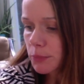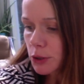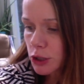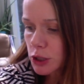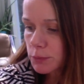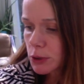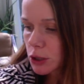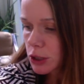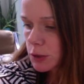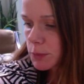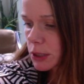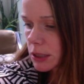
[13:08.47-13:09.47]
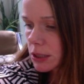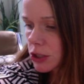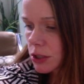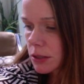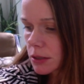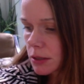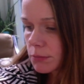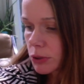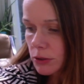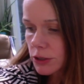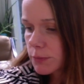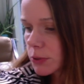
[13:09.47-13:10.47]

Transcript: Push, push, push, push, push.